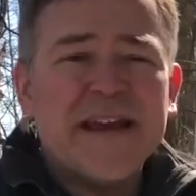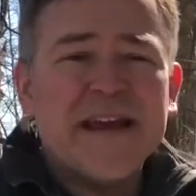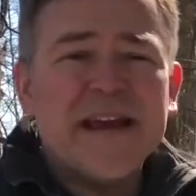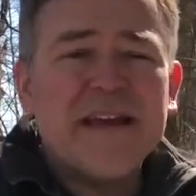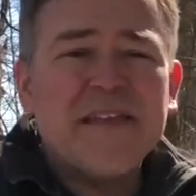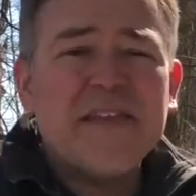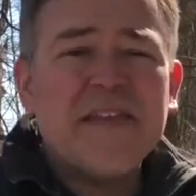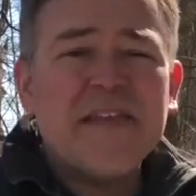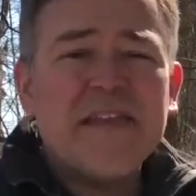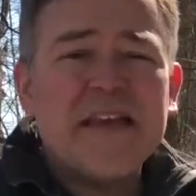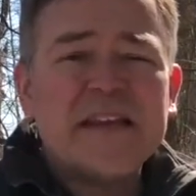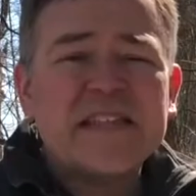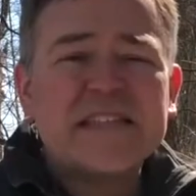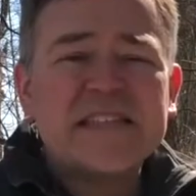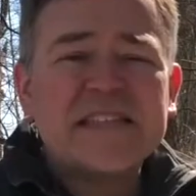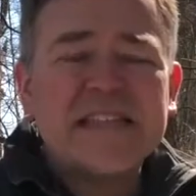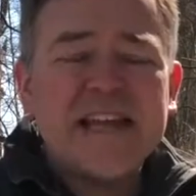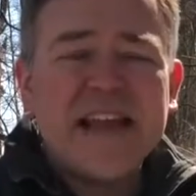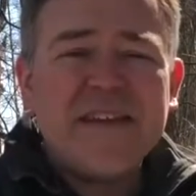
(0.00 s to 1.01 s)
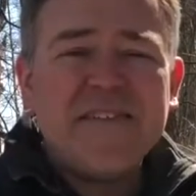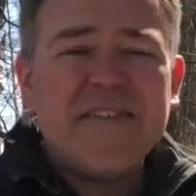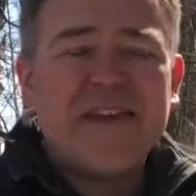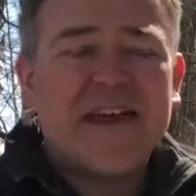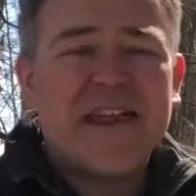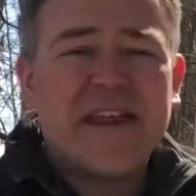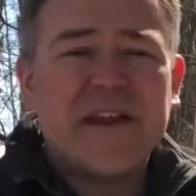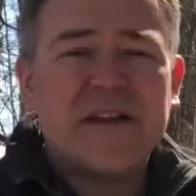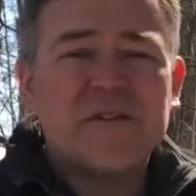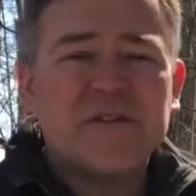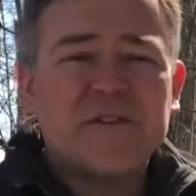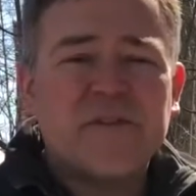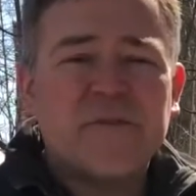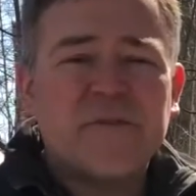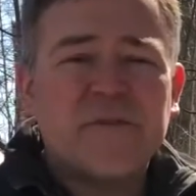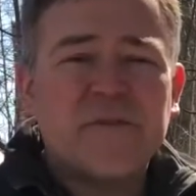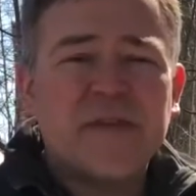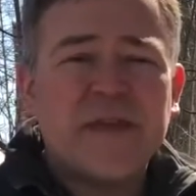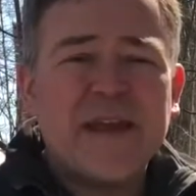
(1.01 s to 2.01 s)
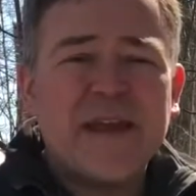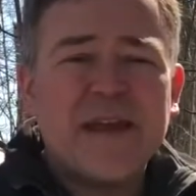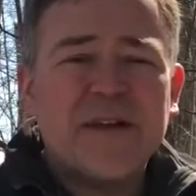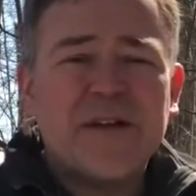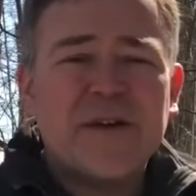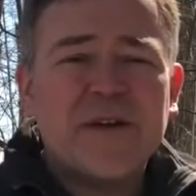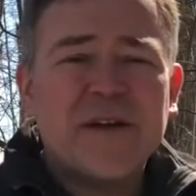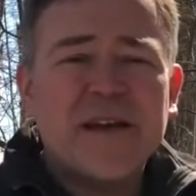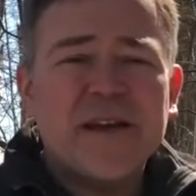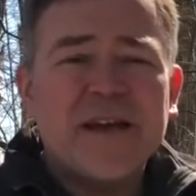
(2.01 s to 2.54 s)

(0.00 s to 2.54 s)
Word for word: And then they save that energy for later,